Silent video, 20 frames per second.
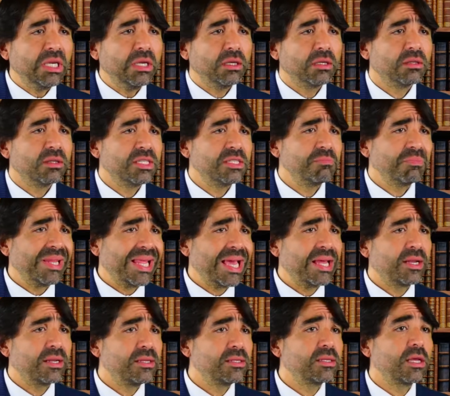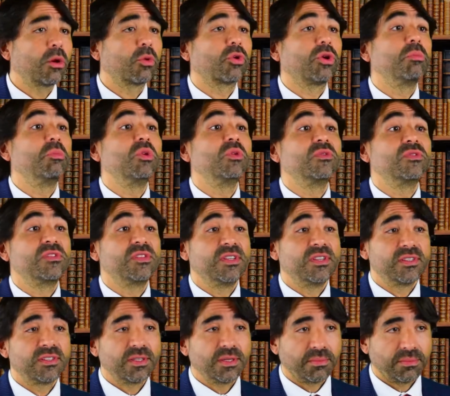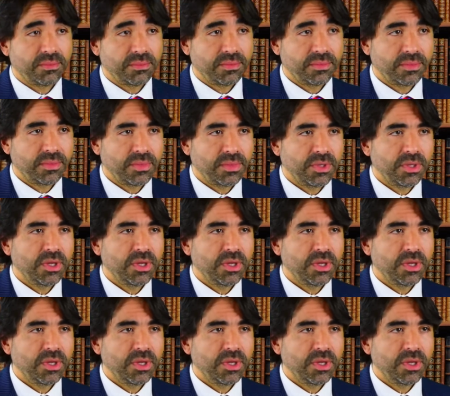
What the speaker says: being on this planet is our immune system.